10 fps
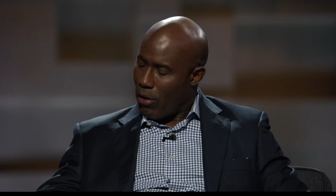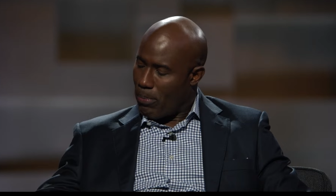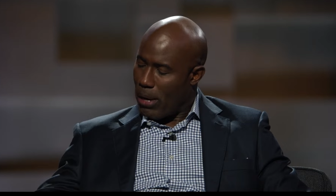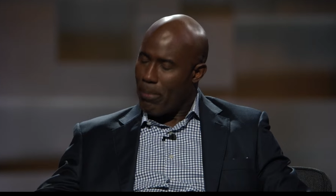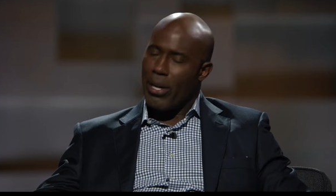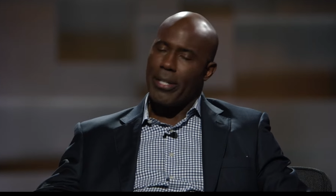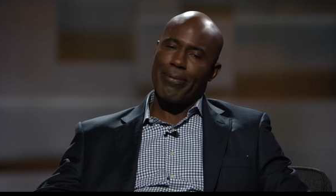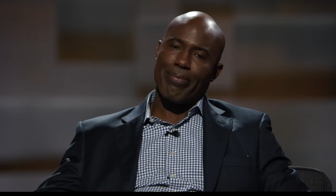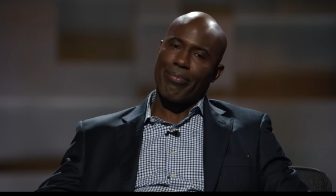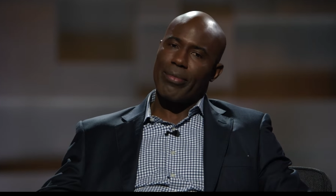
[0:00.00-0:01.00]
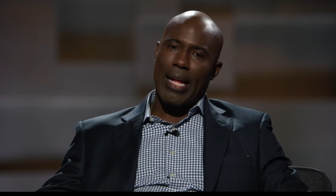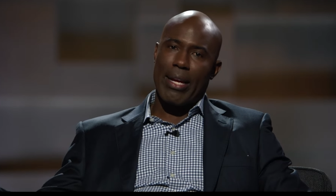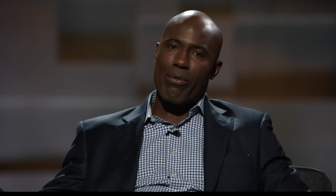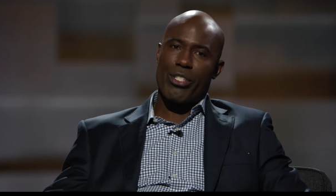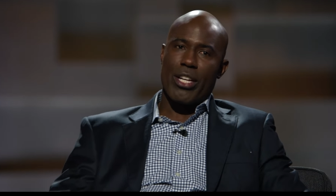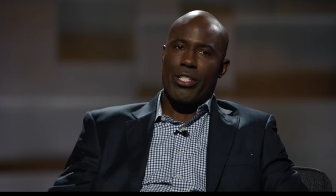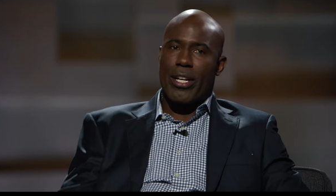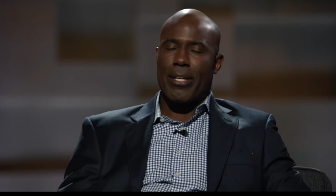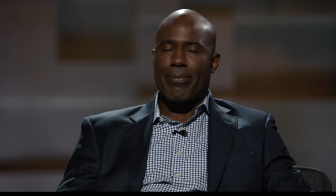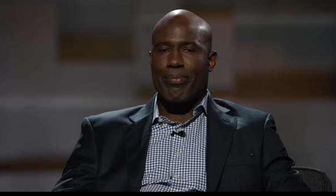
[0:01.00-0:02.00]
I remember it like it was
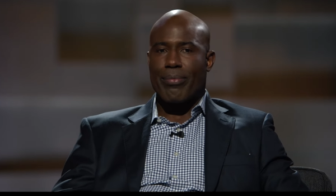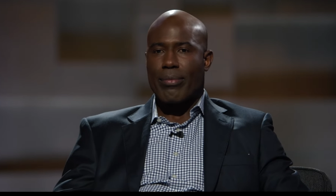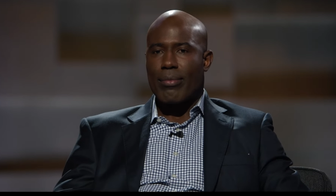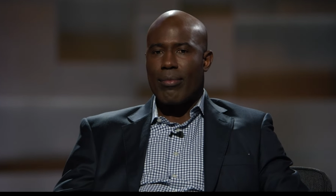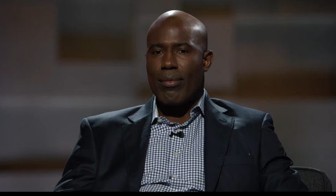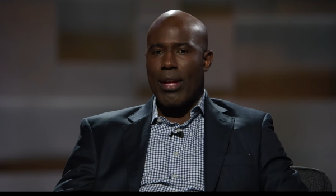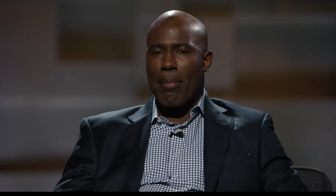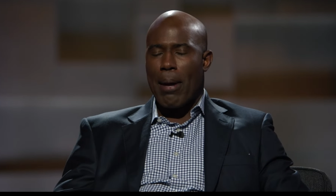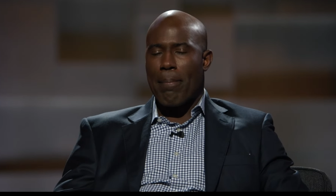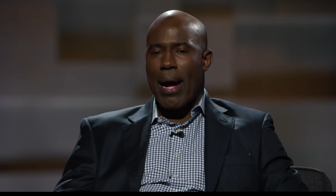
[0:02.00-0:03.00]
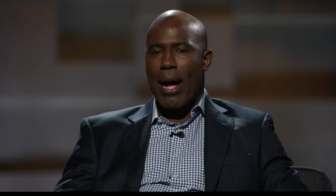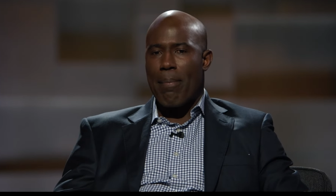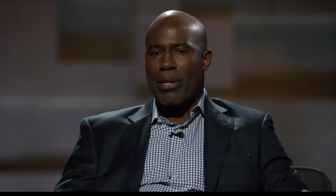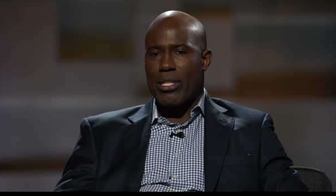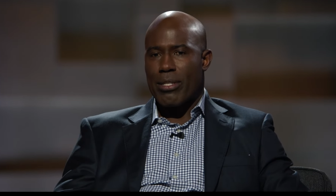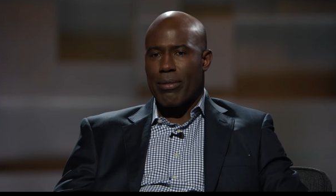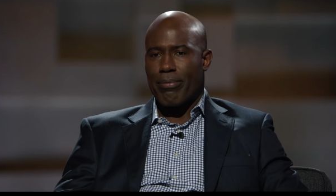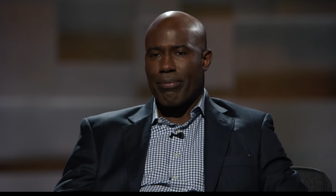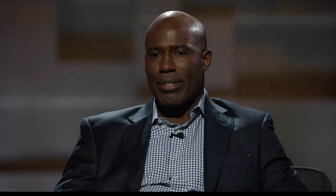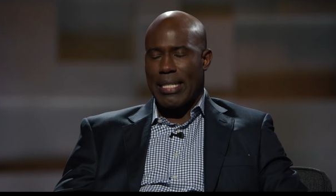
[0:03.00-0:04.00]
yesterday. And my mom is
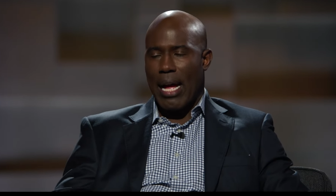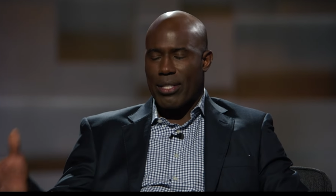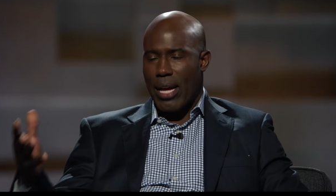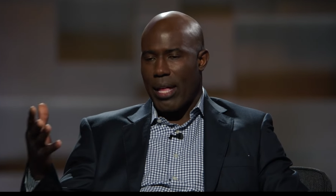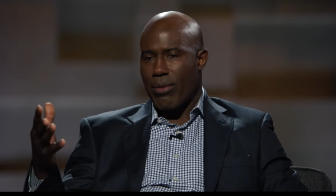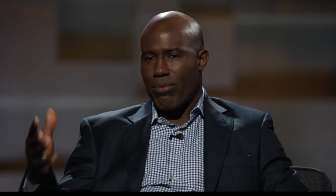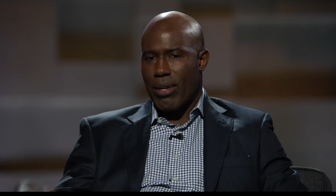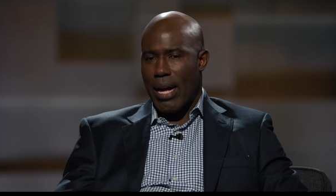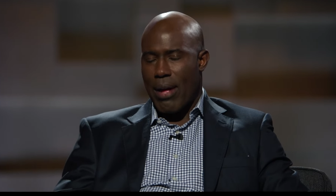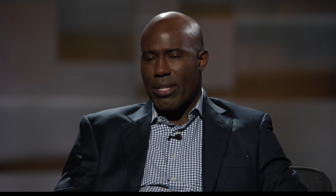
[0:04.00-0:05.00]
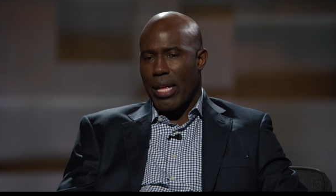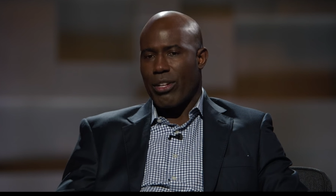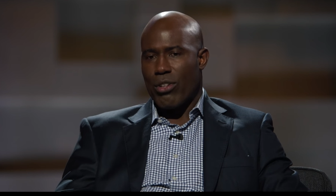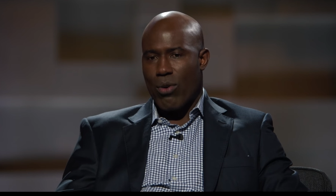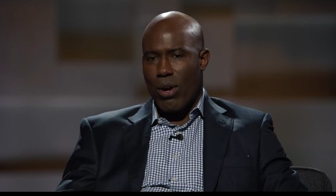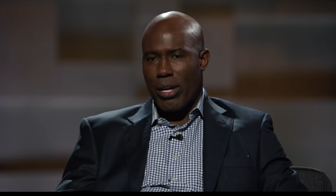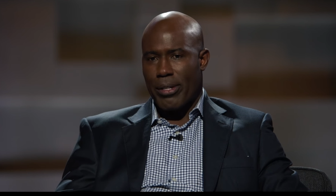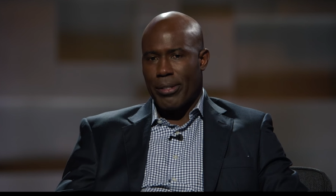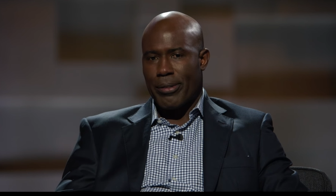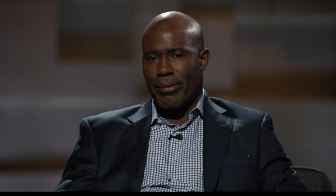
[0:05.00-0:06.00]
she's outside the outside the door,
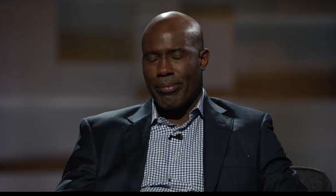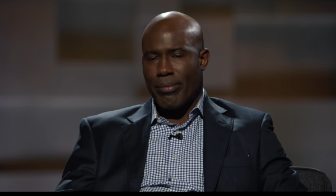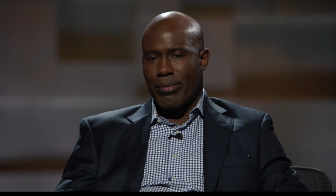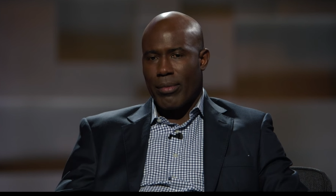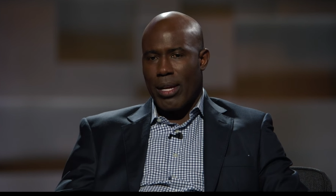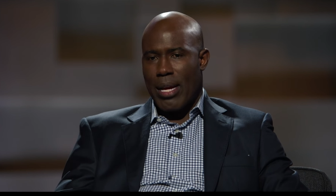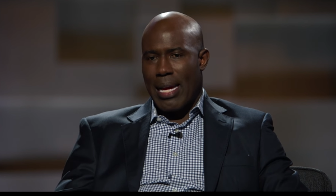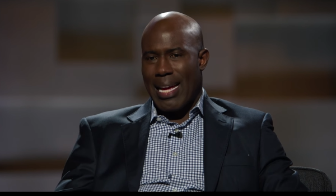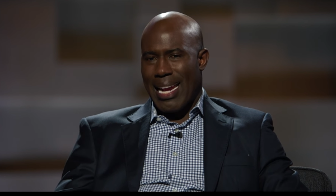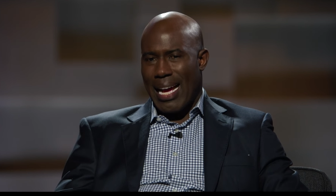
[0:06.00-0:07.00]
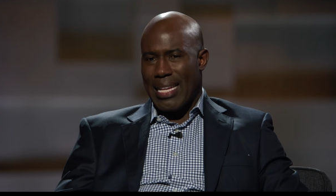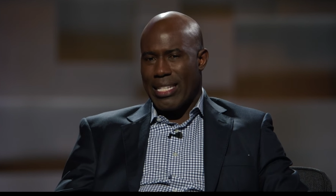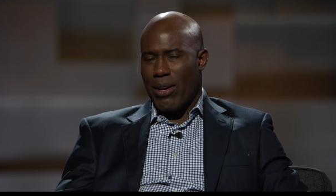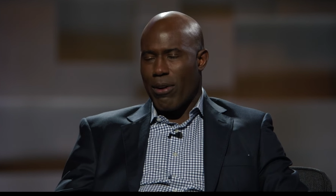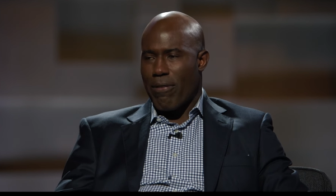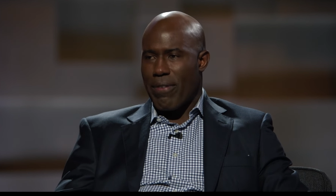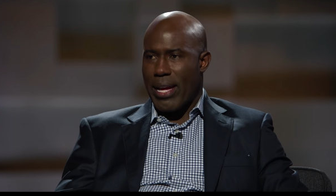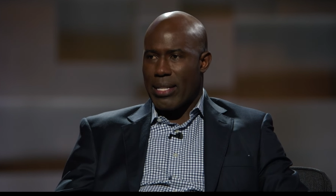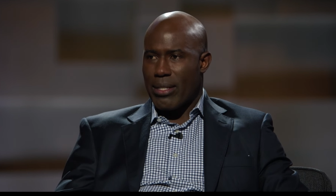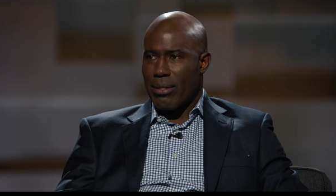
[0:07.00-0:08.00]
and I can see on her
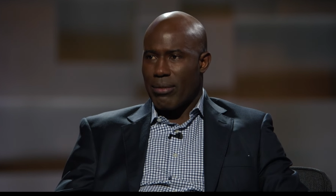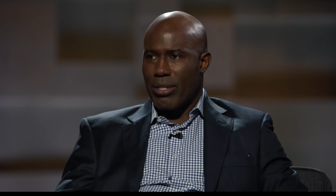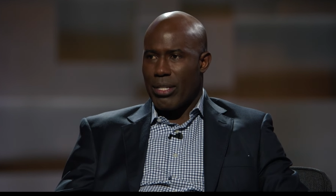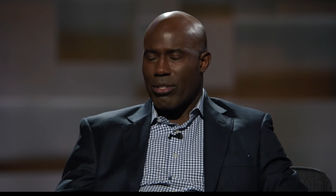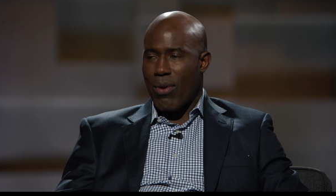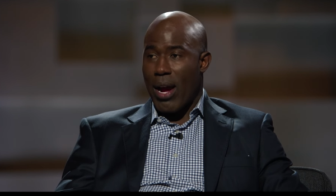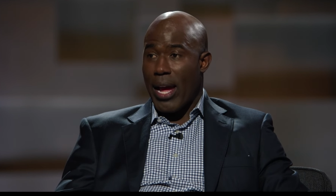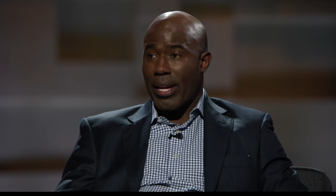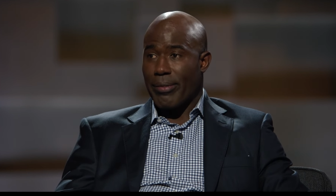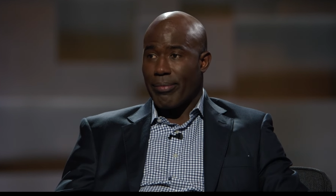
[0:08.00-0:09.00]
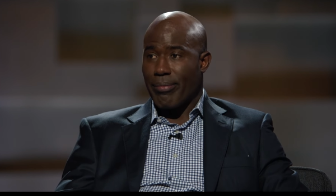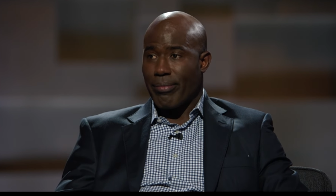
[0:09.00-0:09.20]
face she's crying.